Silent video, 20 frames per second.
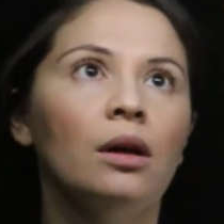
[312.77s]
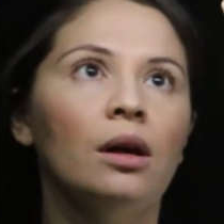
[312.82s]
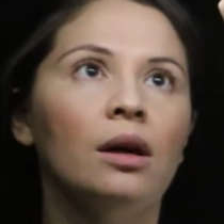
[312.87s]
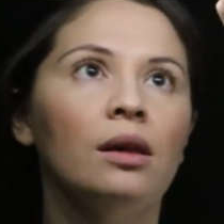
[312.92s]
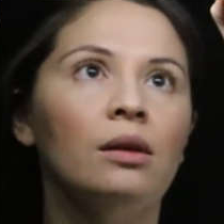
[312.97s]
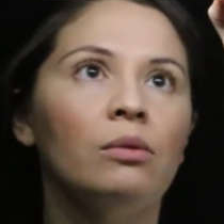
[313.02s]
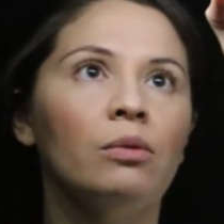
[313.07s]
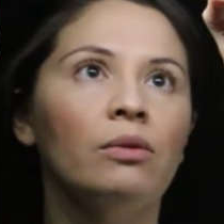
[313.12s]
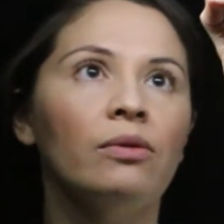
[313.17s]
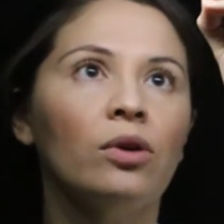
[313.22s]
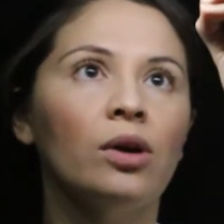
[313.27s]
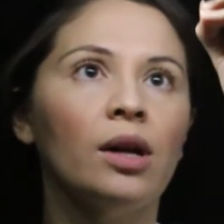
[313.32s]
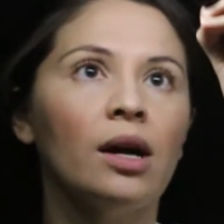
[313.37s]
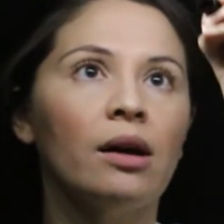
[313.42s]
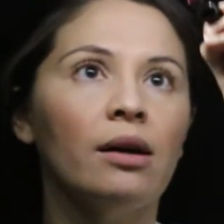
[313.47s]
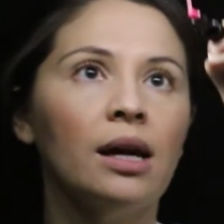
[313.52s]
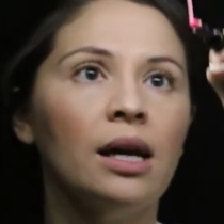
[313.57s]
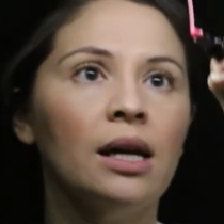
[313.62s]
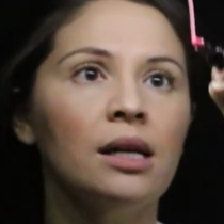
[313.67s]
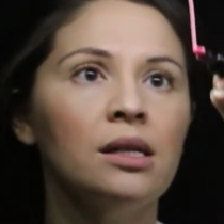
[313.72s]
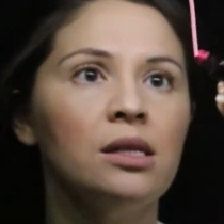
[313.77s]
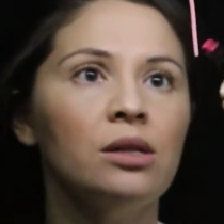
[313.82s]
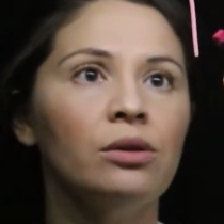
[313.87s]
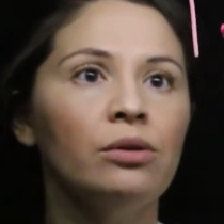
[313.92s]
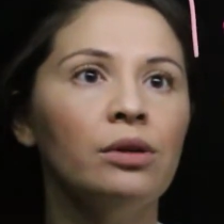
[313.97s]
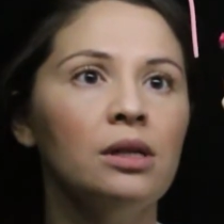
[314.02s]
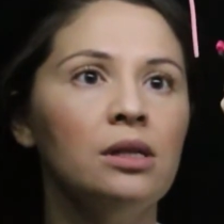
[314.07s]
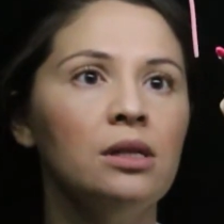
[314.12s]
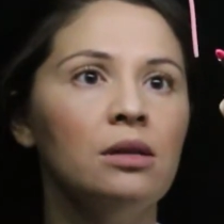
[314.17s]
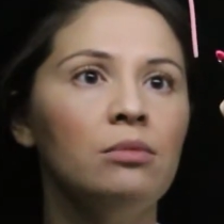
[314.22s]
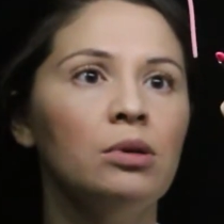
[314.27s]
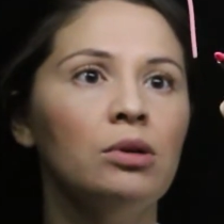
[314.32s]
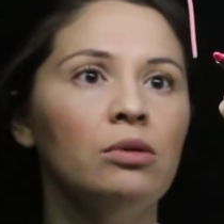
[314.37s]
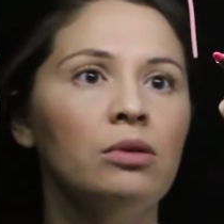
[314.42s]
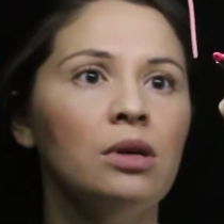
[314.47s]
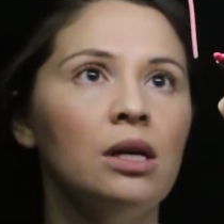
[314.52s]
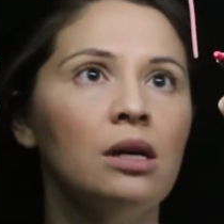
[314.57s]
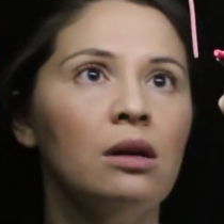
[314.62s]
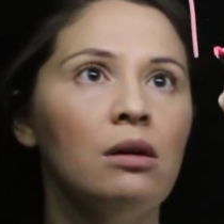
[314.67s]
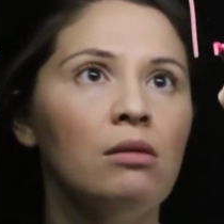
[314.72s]
And then we've got our anterior tibial
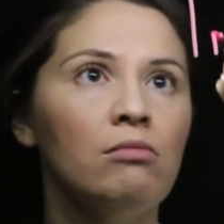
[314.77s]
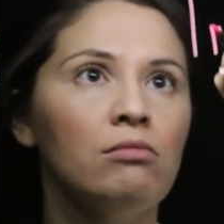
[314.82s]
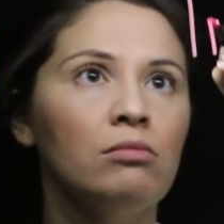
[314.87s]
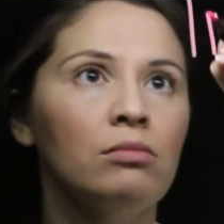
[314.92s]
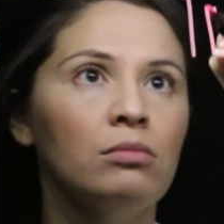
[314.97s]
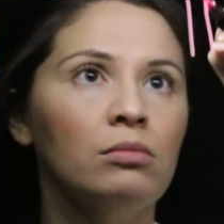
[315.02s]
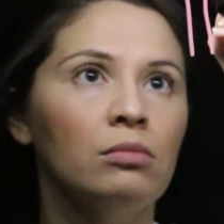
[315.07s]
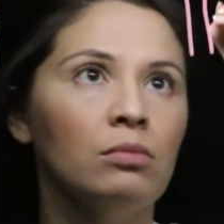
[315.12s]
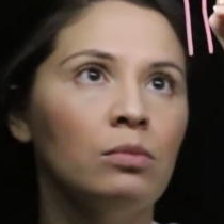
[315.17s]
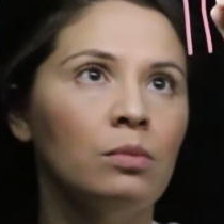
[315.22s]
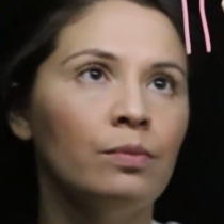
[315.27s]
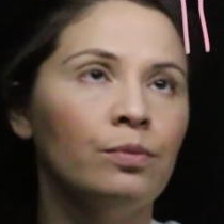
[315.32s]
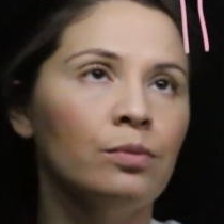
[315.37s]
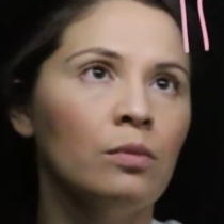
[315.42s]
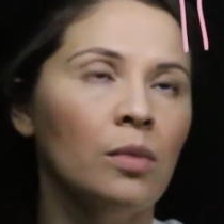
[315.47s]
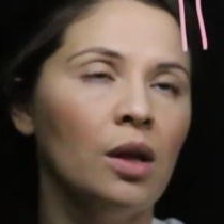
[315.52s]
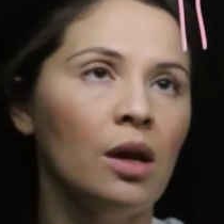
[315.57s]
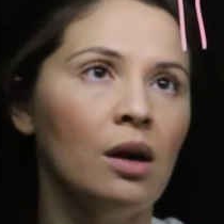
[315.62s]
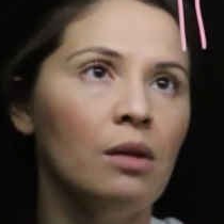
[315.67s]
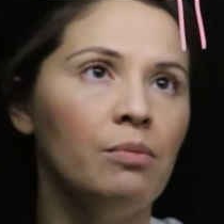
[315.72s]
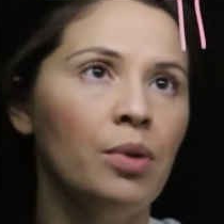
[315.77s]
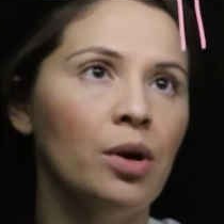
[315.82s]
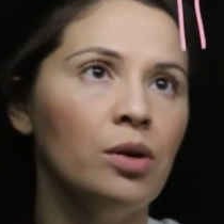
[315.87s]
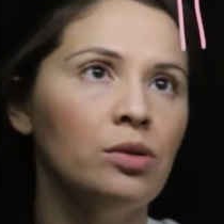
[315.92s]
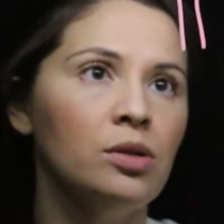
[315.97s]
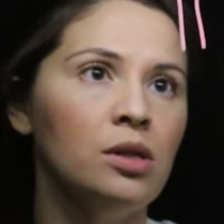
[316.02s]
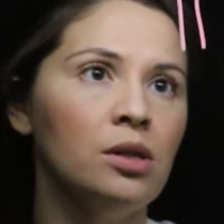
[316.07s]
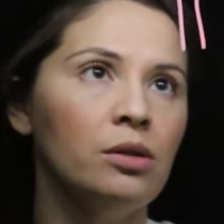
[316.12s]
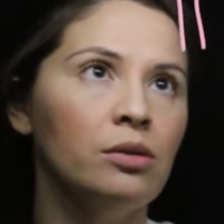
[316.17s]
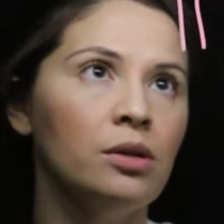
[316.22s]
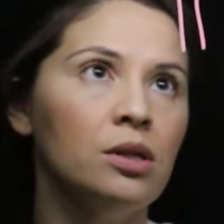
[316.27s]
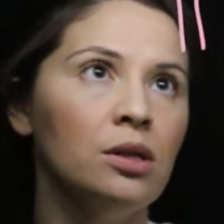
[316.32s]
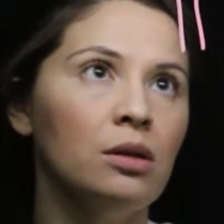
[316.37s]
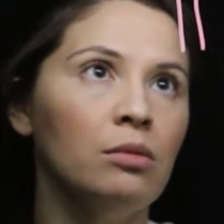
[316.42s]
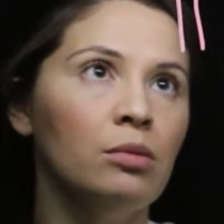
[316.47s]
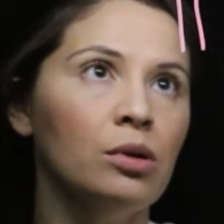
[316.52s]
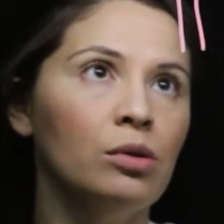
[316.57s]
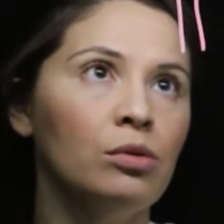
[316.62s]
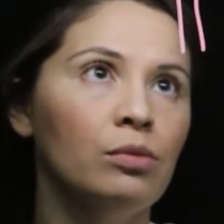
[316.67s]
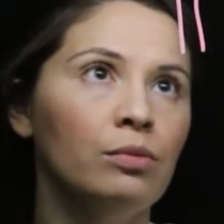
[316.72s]
here, our posterior
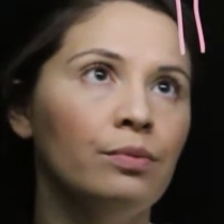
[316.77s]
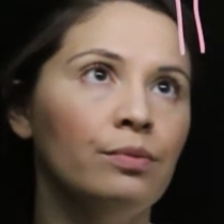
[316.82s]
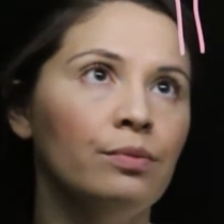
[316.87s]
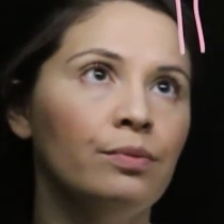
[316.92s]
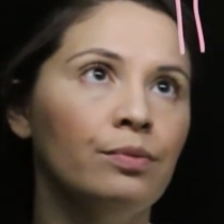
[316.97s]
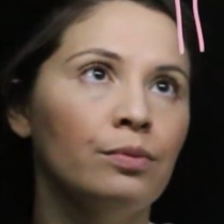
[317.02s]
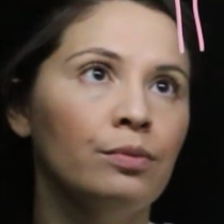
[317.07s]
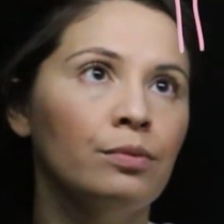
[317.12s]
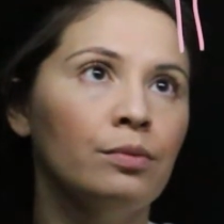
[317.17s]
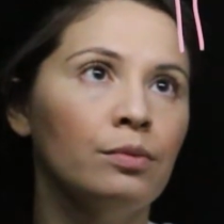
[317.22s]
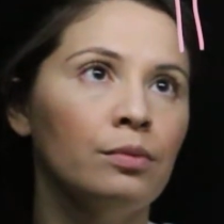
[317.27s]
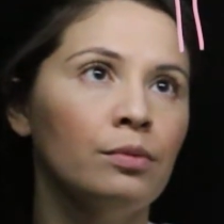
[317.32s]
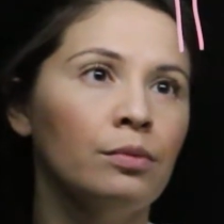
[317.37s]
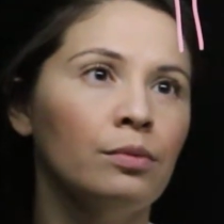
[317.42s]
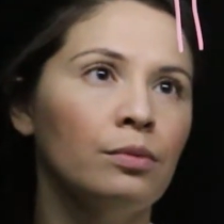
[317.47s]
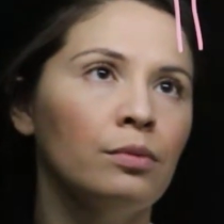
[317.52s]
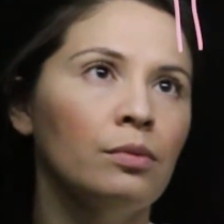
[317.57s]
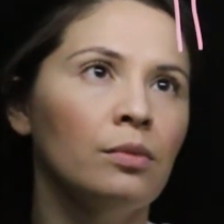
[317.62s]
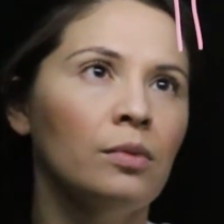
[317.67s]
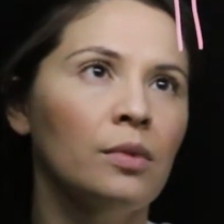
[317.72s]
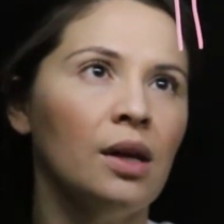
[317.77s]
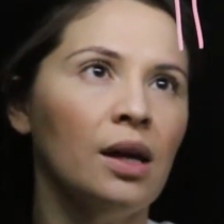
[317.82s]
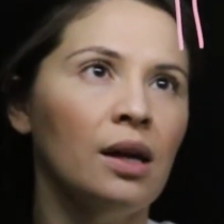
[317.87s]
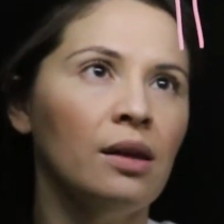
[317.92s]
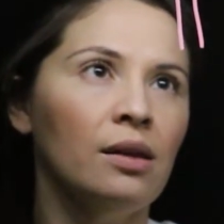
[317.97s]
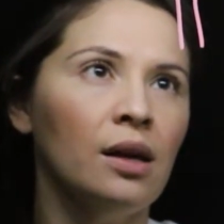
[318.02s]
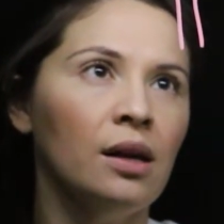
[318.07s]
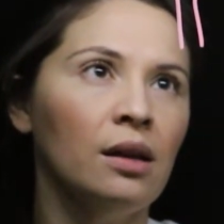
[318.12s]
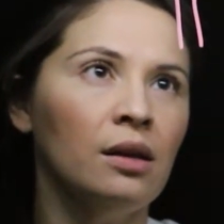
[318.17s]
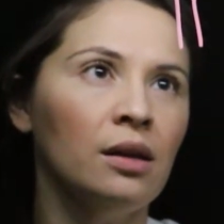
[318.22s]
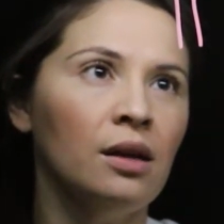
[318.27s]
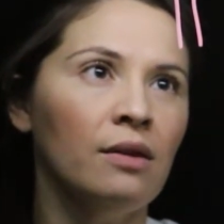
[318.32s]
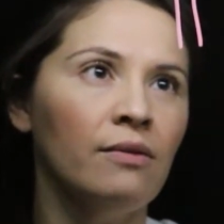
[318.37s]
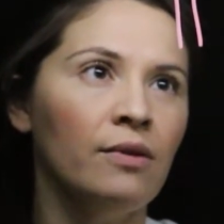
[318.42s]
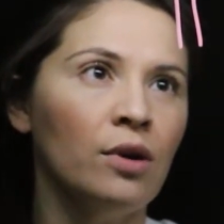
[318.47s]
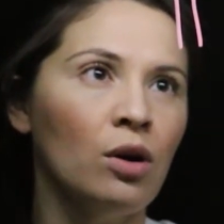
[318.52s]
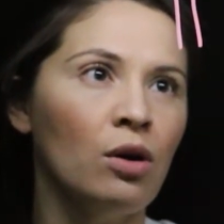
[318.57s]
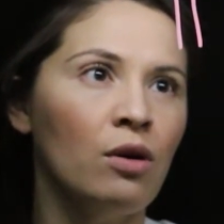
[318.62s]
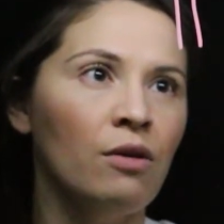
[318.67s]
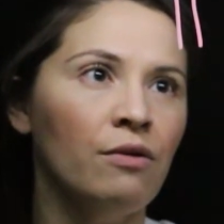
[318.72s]
tibial, and then
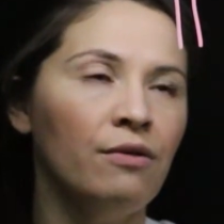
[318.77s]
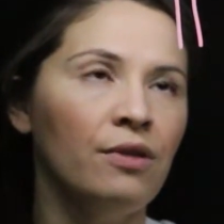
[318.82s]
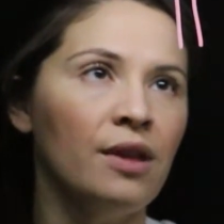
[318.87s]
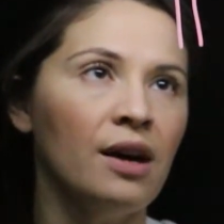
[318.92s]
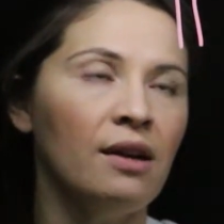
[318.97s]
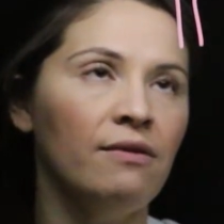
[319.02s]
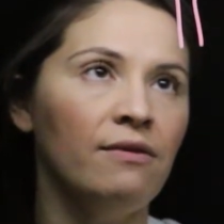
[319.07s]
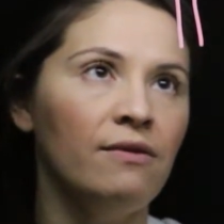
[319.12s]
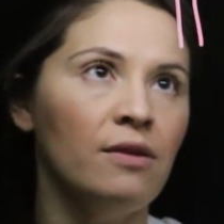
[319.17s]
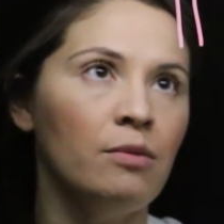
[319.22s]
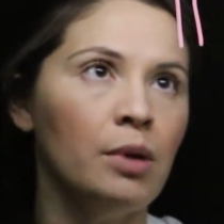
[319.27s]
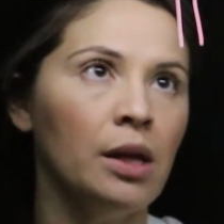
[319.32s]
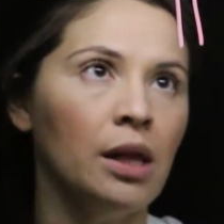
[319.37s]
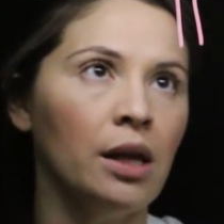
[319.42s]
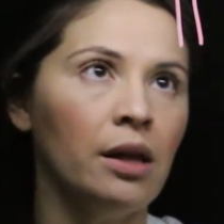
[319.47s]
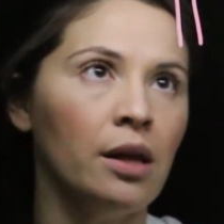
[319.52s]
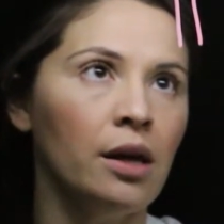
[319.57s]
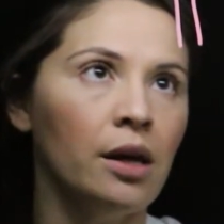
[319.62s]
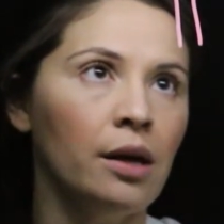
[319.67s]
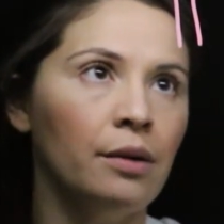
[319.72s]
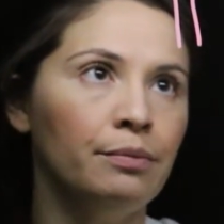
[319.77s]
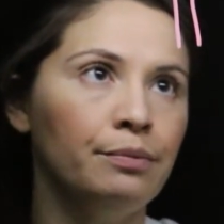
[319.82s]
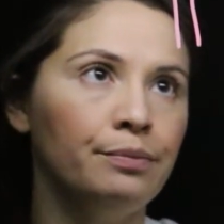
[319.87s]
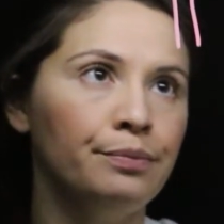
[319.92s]
giving off that fibula there.